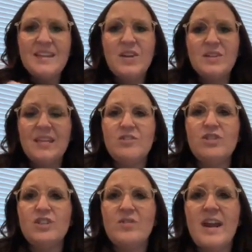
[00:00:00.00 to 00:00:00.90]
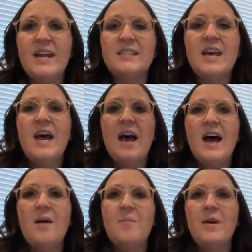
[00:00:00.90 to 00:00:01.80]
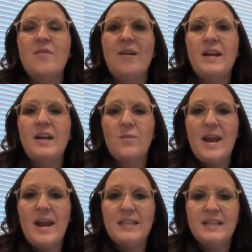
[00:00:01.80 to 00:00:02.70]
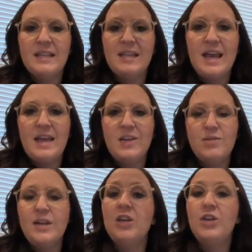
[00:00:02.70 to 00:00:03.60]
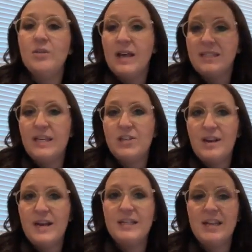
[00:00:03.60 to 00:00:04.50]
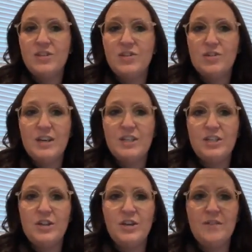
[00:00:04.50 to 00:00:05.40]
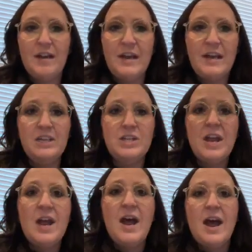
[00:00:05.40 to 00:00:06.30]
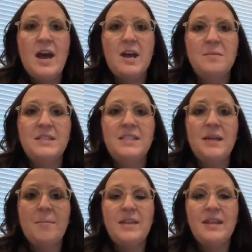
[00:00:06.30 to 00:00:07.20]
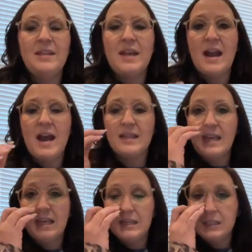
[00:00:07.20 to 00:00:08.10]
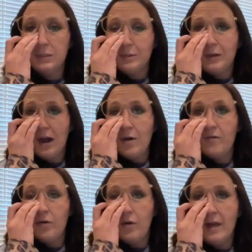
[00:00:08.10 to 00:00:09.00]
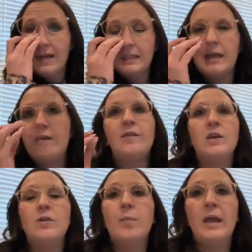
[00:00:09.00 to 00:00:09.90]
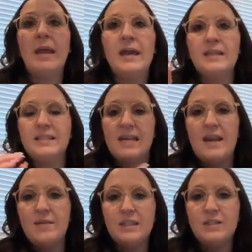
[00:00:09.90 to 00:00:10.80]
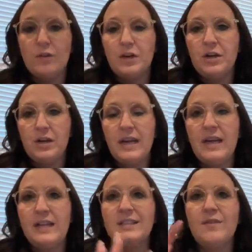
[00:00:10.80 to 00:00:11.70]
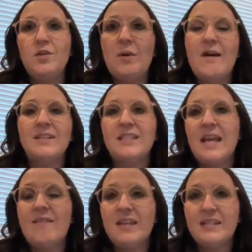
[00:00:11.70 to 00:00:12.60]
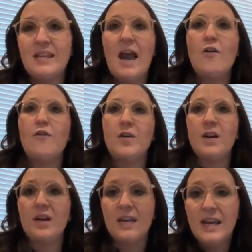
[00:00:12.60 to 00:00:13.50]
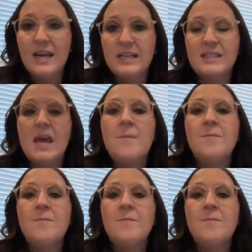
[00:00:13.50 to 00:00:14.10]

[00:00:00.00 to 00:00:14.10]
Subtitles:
those interest rates, finding ways that you can utilize interest rates to your advantage. Something that I think is super helpful is if you plan savings for your kids. If you have a savings account for your kids